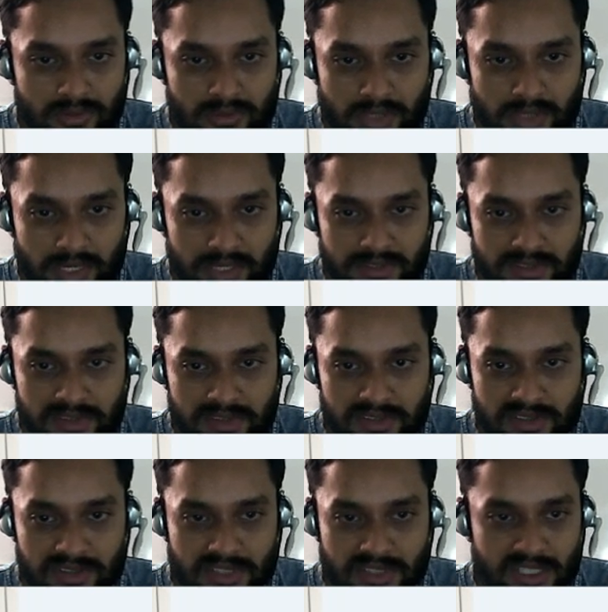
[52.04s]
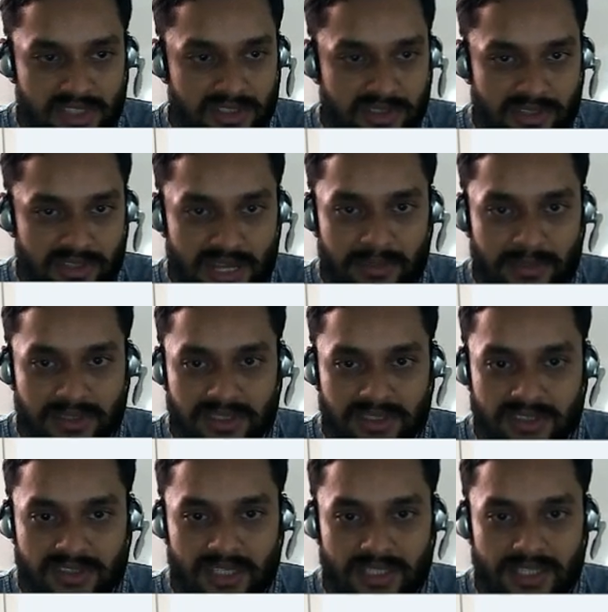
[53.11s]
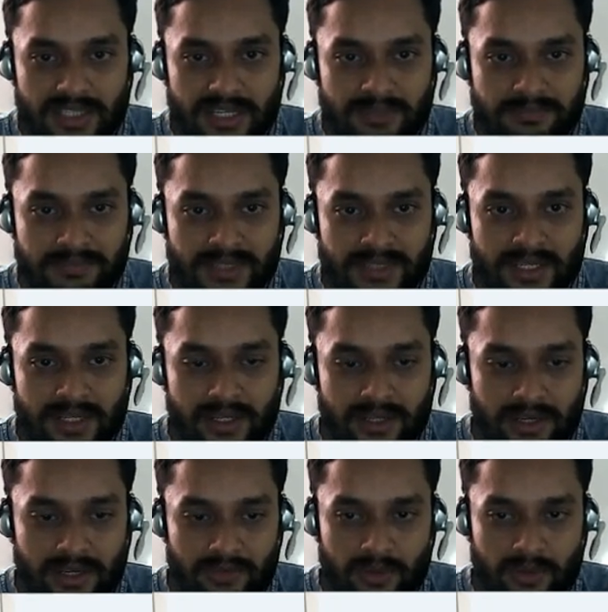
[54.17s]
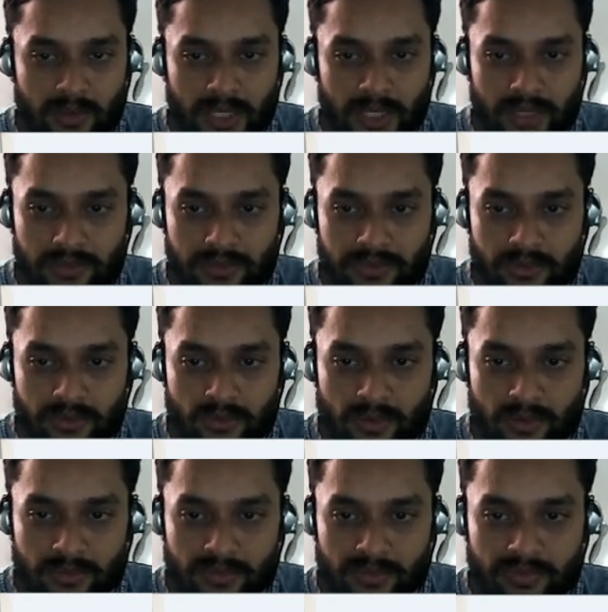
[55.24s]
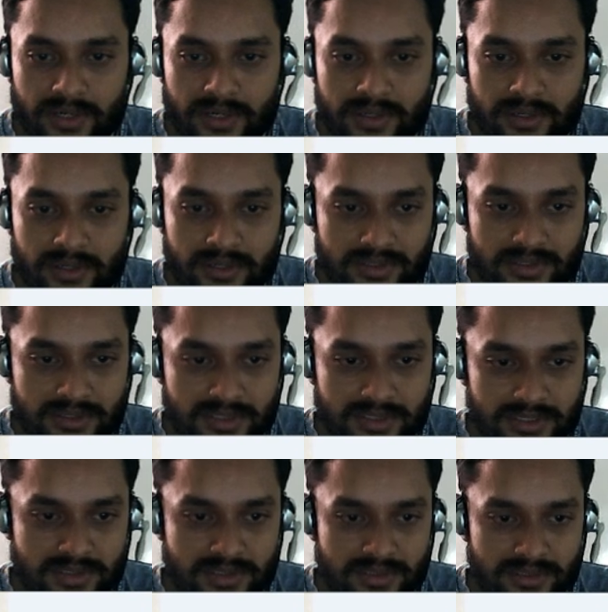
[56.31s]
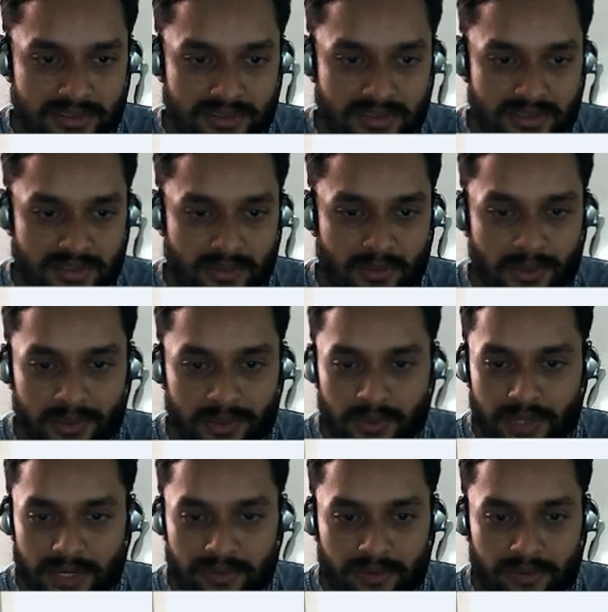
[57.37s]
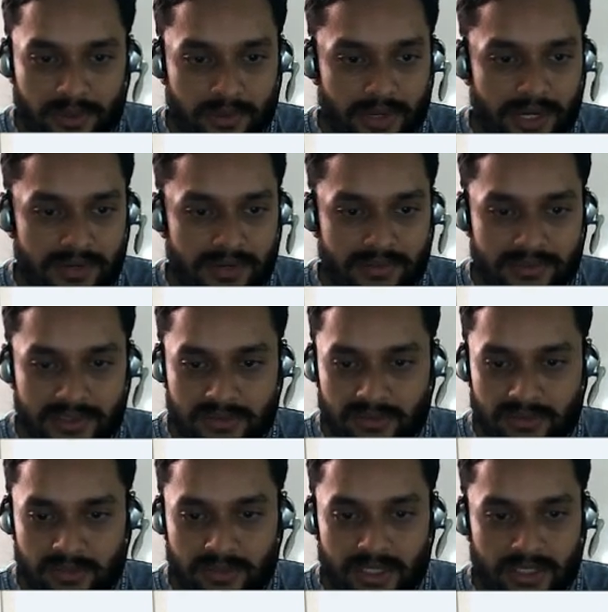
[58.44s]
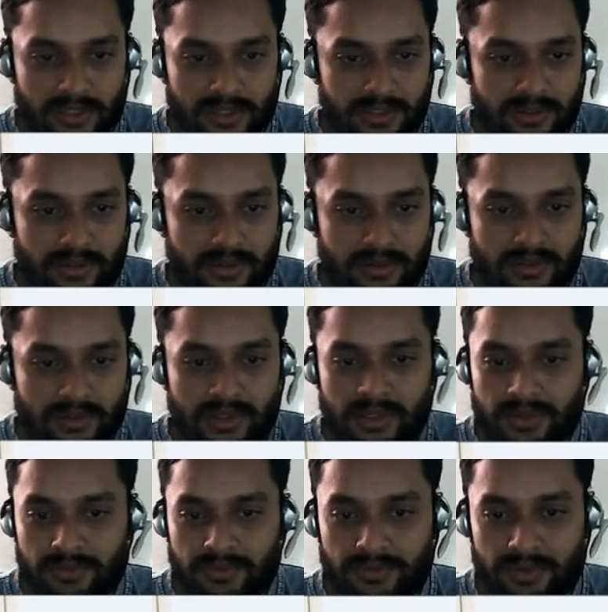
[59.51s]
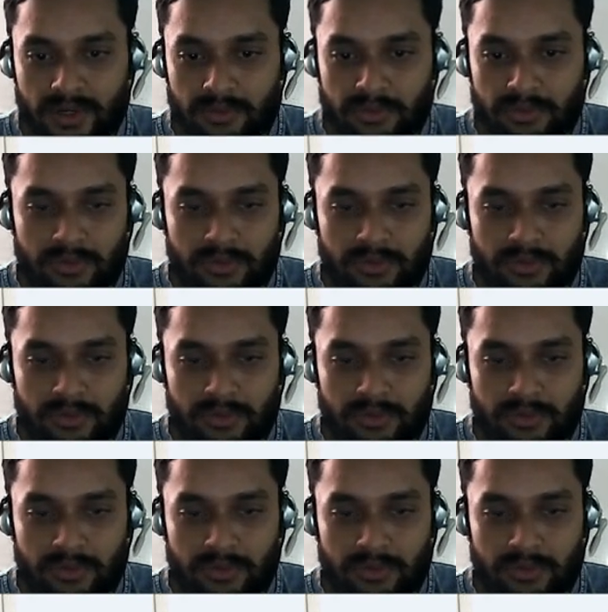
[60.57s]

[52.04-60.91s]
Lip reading: and this is the sketch. The dimensions are there. If you look from the front, this is what you get. This will be your front view.